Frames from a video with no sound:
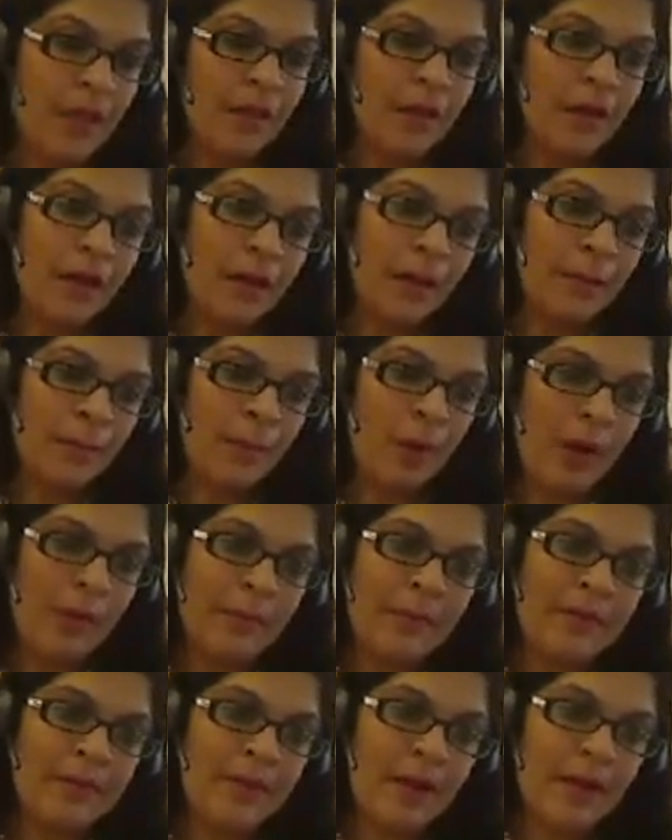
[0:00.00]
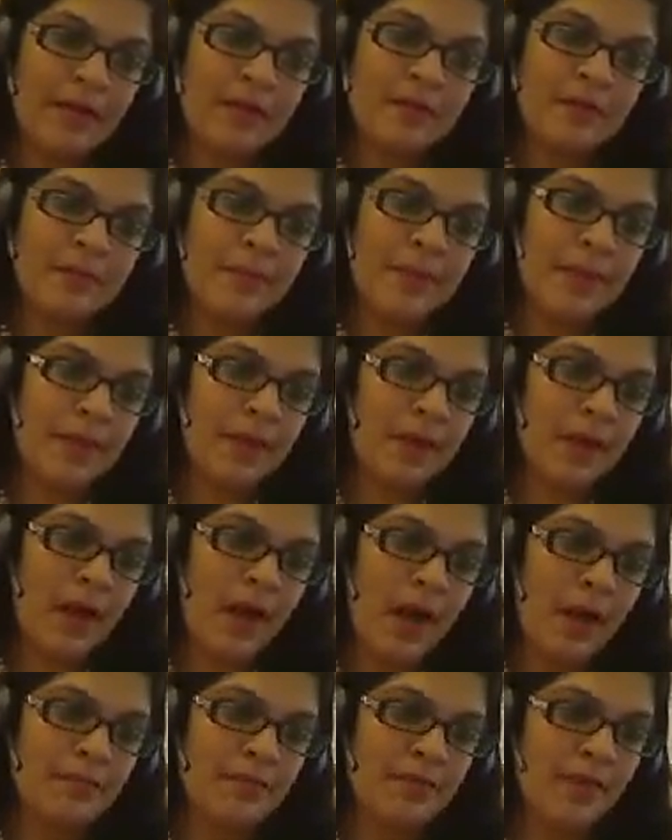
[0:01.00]
Mohammed asked me,
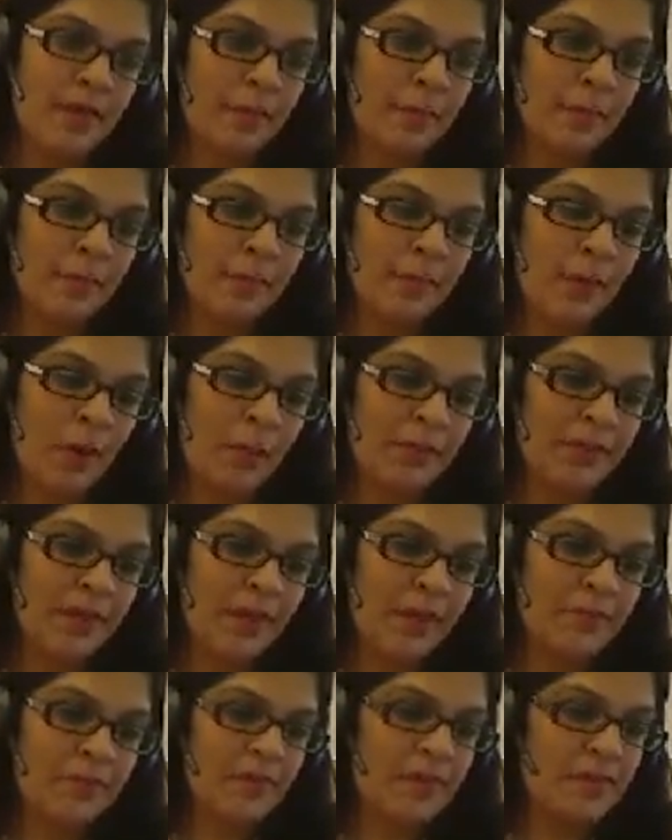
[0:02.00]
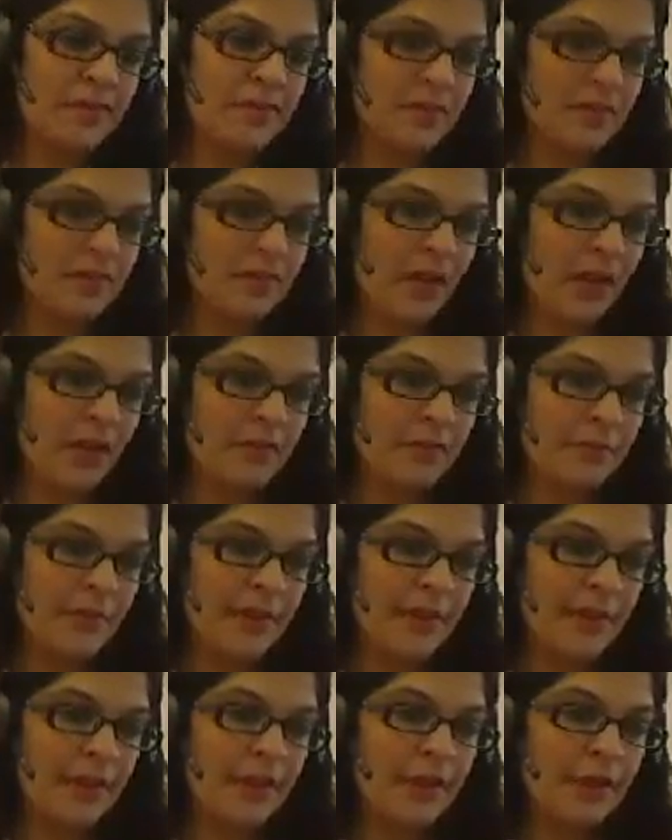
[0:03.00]
Mohammed Hamza has just asked
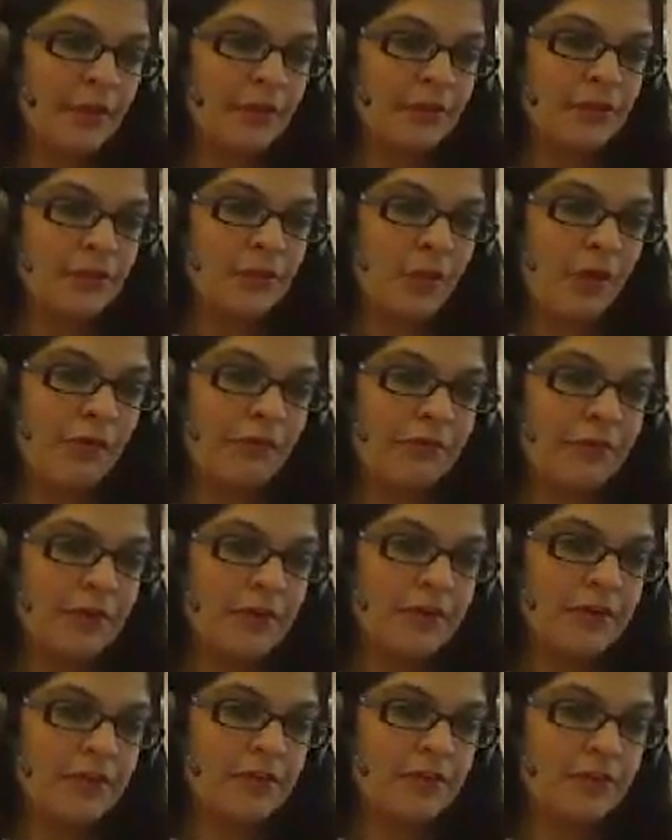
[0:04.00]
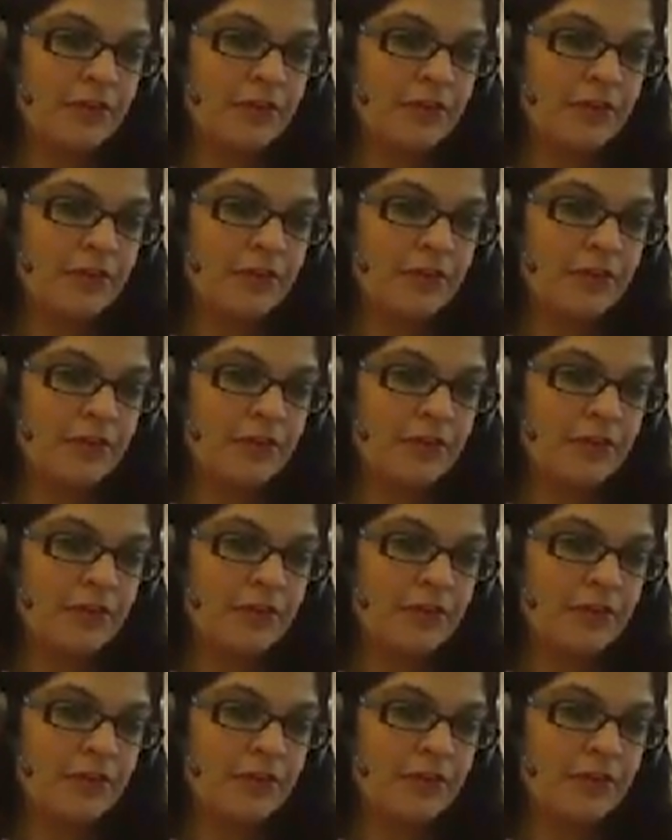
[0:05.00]
me, do you offer